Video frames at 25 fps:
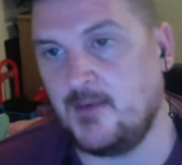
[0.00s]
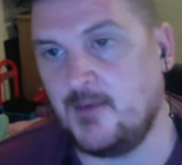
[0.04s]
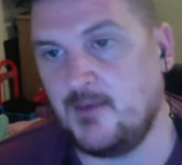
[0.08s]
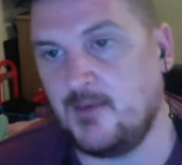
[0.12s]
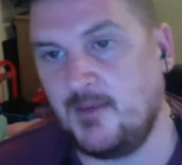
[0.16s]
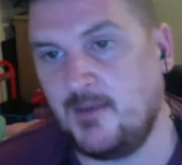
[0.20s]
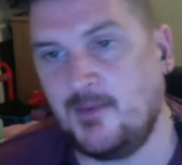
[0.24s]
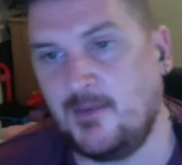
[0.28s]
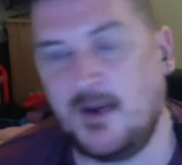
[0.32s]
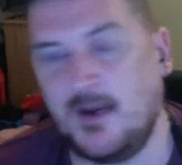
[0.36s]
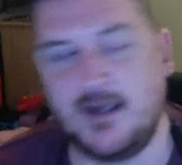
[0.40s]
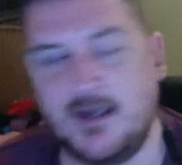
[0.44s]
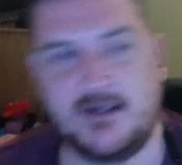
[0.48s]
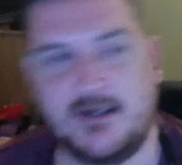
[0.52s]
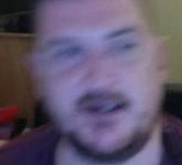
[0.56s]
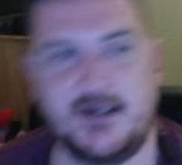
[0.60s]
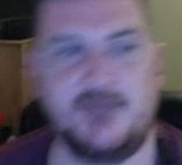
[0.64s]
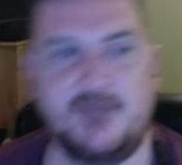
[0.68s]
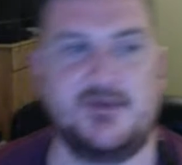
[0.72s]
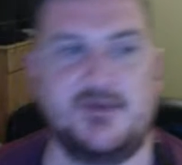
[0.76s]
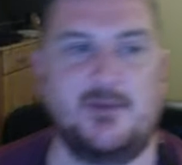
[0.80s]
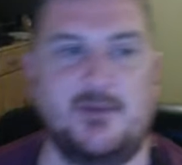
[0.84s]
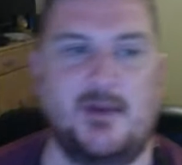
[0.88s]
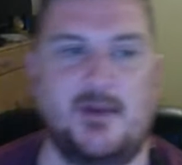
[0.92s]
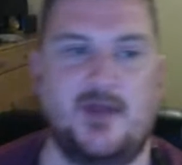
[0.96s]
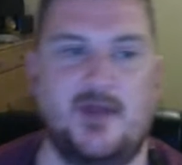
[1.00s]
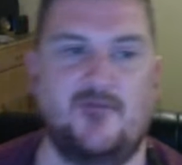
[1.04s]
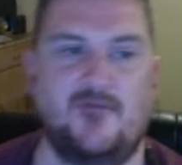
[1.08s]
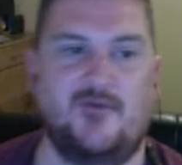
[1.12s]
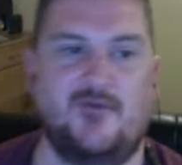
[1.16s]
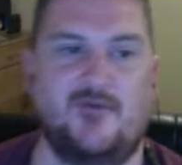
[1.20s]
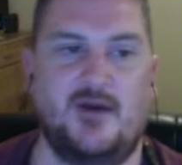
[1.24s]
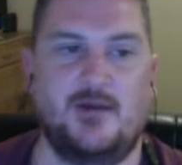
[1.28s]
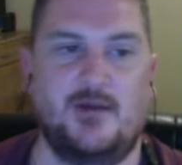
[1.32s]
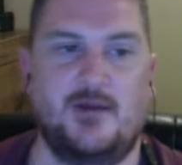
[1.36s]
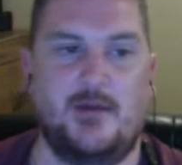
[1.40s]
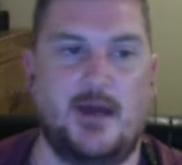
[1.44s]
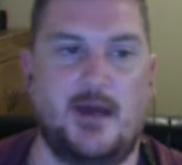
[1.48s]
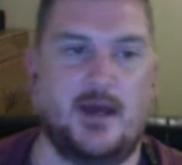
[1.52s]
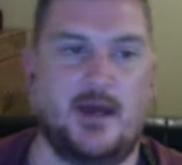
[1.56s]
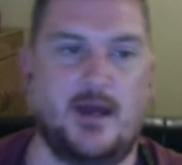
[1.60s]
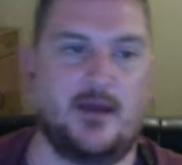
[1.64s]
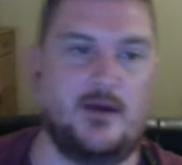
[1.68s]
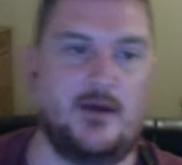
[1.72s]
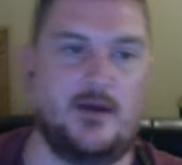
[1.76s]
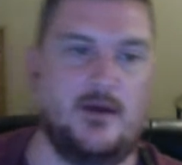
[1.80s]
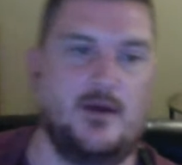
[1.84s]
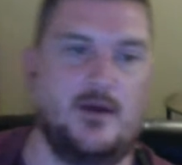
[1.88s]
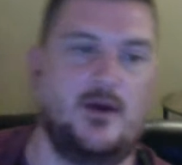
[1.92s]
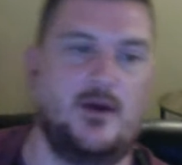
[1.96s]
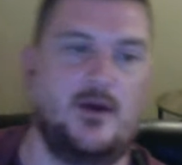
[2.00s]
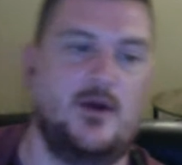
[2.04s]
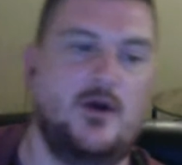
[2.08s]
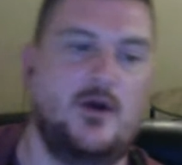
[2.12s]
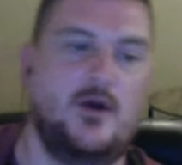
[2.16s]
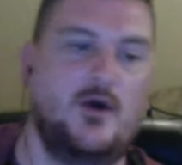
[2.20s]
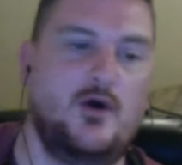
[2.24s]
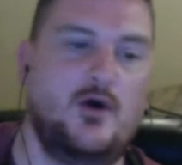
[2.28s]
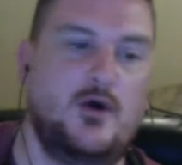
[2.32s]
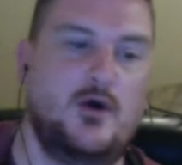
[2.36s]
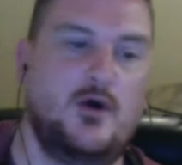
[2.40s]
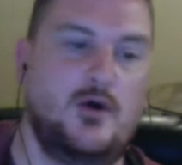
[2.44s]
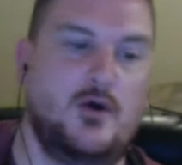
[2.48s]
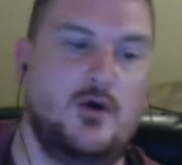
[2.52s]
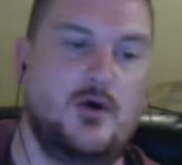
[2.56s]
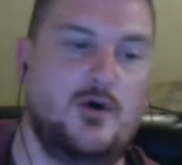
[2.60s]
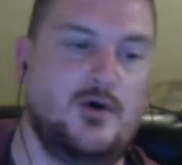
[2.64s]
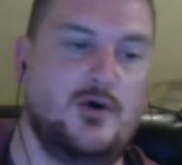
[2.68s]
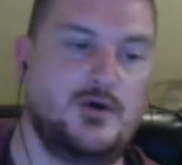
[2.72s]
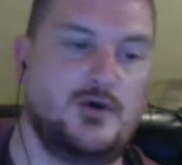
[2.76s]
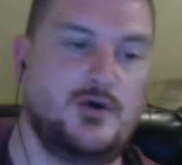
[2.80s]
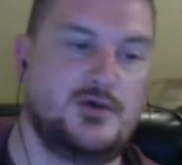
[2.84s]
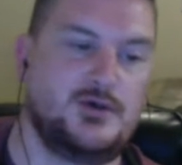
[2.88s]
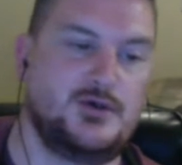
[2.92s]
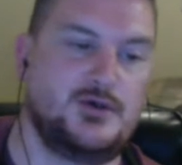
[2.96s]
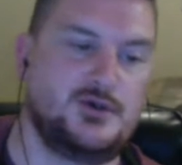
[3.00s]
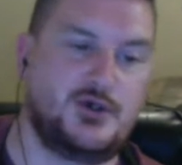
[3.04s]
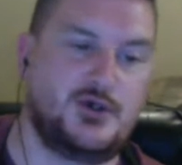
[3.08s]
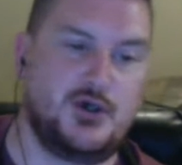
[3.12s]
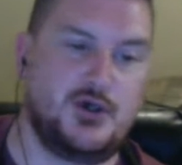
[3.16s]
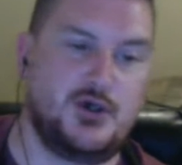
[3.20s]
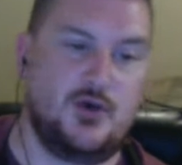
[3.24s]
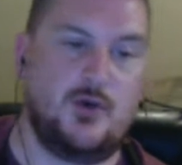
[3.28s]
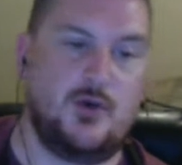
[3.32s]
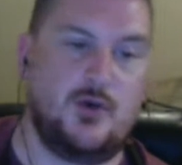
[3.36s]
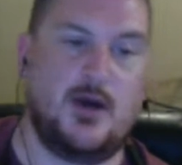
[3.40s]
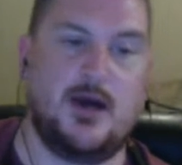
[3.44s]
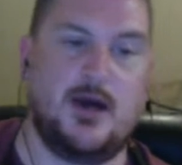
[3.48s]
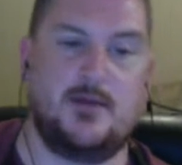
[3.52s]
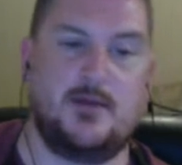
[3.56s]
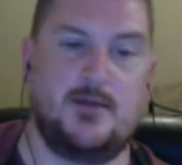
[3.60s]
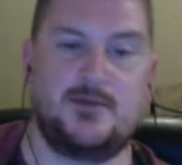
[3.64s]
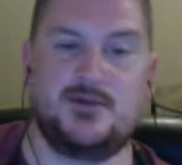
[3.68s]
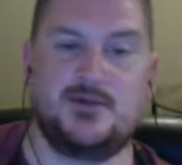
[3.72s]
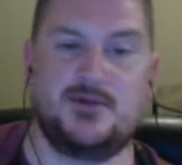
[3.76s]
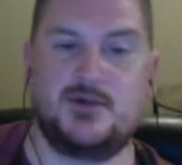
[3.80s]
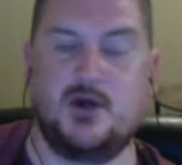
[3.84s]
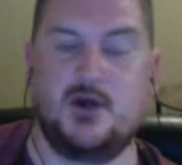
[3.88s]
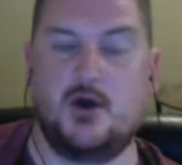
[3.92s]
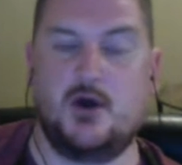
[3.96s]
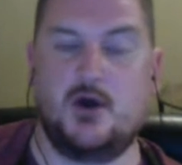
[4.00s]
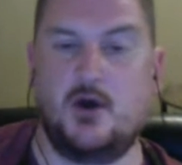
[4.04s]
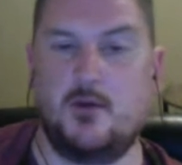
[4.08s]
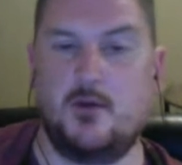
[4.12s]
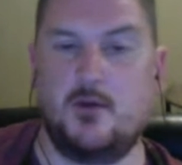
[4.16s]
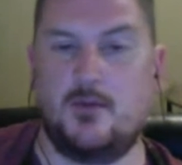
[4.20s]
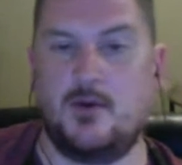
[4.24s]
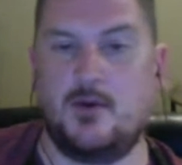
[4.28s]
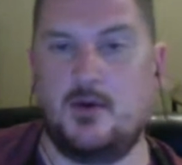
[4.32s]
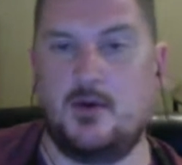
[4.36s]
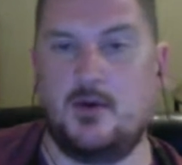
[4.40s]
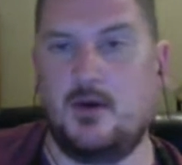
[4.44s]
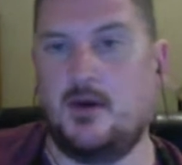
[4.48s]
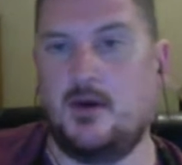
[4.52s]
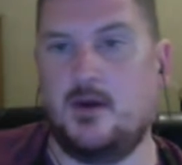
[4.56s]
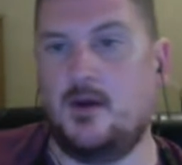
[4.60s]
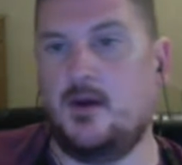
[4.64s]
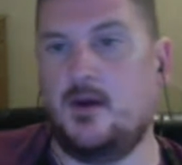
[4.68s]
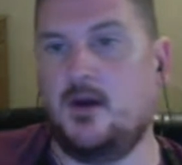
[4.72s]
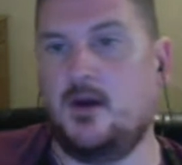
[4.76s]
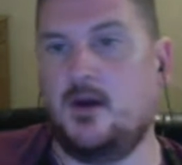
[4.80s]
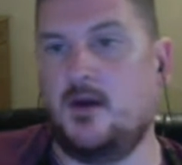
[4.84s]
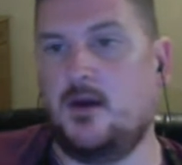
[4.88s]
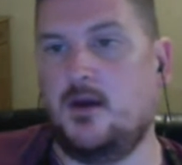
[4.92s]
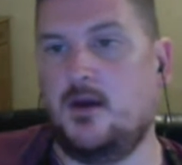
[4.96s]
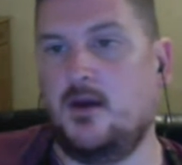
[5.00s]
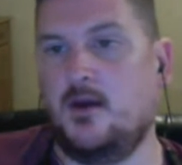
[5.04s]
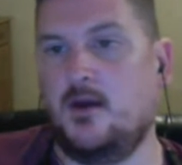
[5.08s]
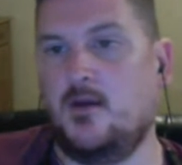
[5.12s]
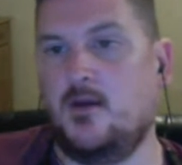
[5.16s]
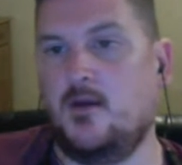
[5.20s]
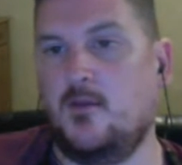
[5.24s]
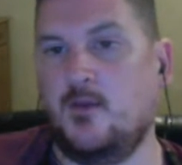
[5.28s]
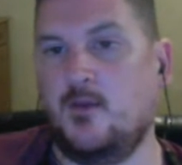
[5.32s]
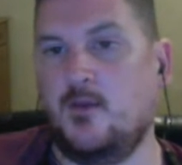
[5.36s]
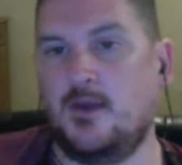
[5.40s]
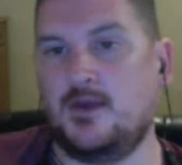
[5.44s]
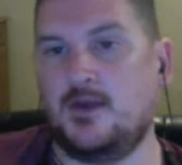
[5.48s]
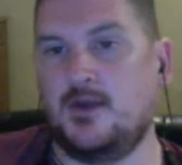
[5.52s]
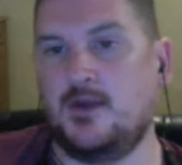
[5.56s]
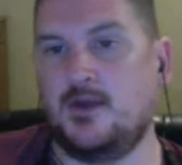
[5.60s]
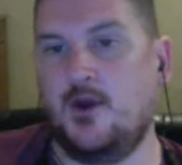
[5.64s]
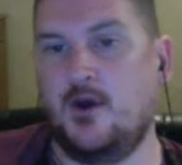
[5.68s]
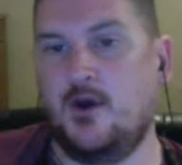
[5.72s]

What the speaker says: When we play teams that play 3 at the back or 2 up top, we